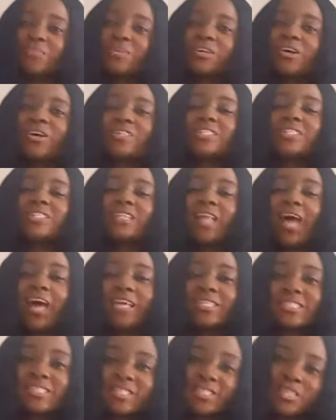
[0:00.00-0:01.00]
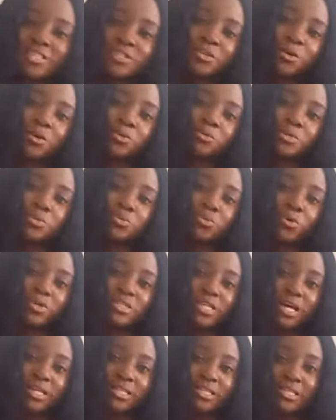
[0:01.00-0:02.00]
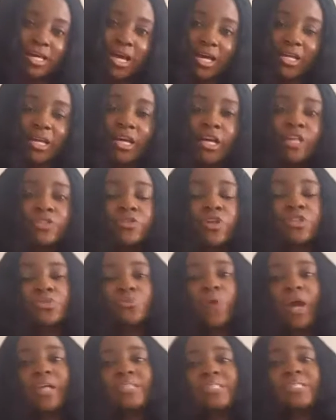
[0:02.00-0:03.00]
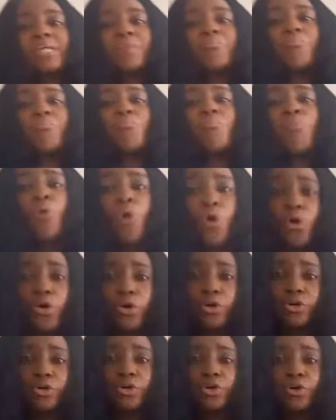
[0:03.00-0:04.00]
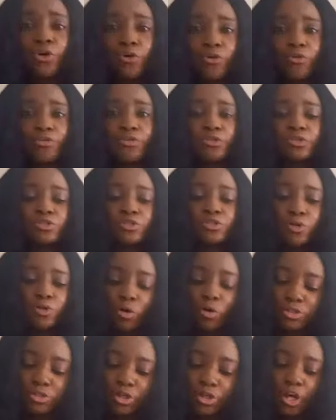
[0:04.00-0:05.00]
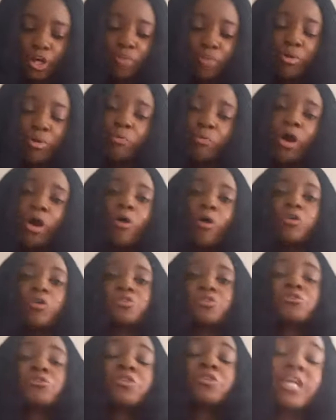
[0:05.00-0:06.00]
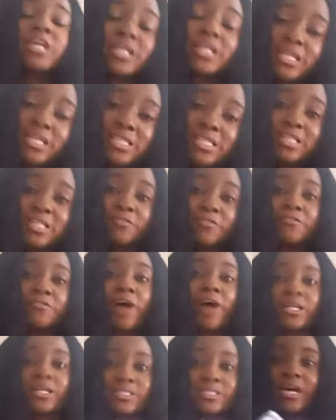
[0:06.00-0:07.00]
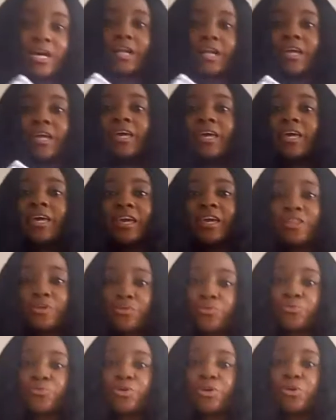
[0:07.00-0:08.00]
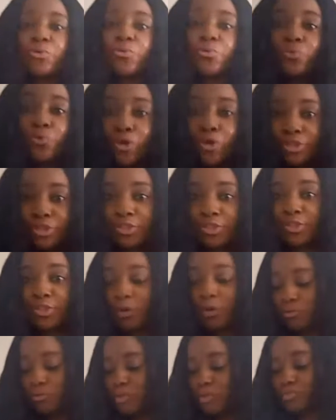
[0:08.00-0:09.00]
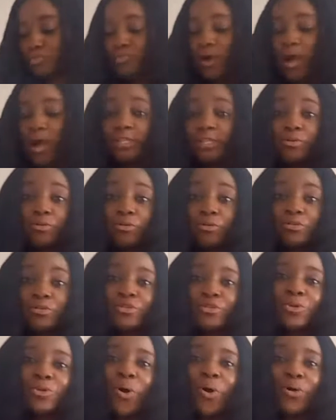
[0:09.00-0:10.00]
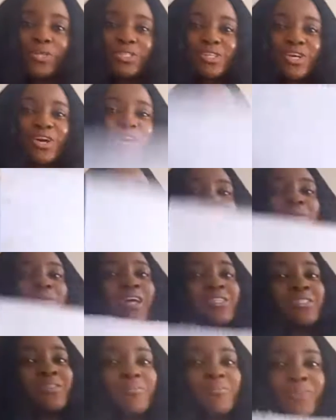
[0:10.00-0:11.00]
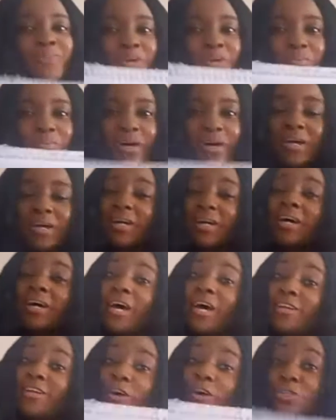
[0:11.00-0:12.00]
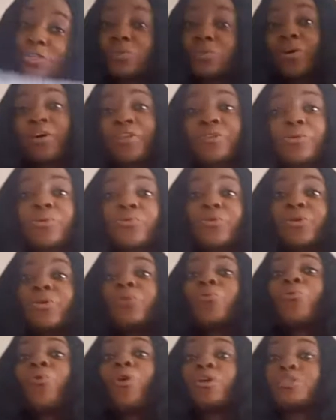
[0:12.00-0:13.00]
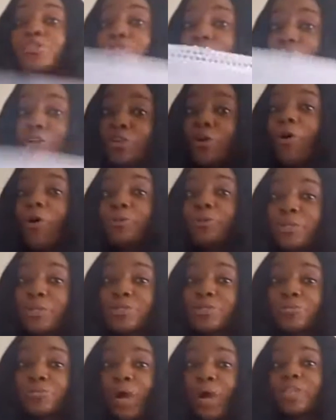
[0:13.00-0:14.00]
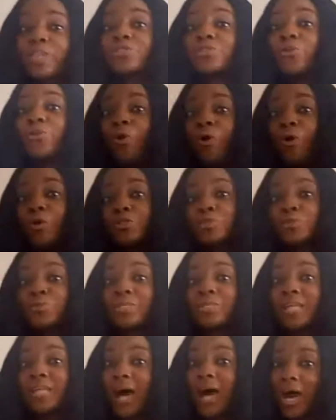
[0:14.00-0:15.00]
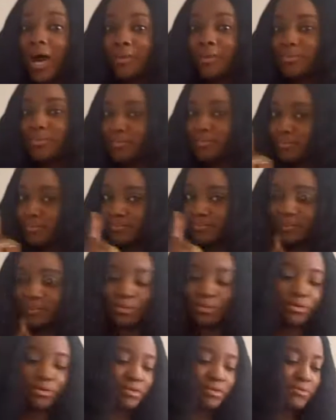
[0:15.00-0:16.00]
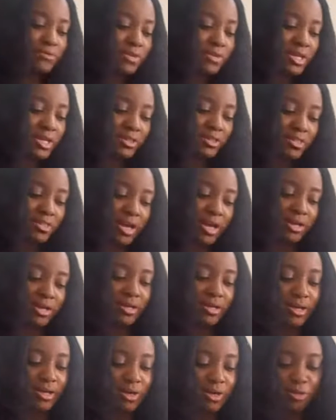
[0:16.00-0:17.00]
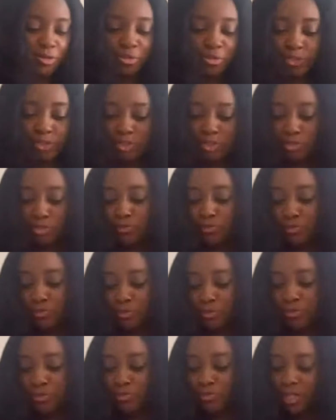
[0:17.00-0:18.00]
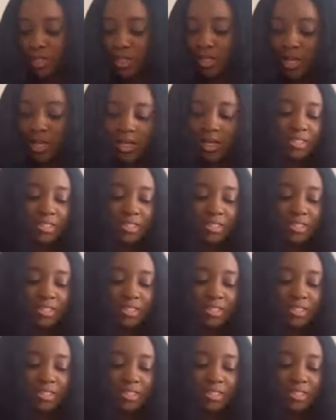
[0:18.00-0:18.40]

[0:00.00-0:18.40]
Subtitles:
And because he likes it, it always works hand in hand. So he's writing more on this sort, but we're also not neglecting the fact that in the real world, you don't always write on sort, you write on paper. And also in the real world, you don't always write, you also type. So don't forget that. Accommodations for your student.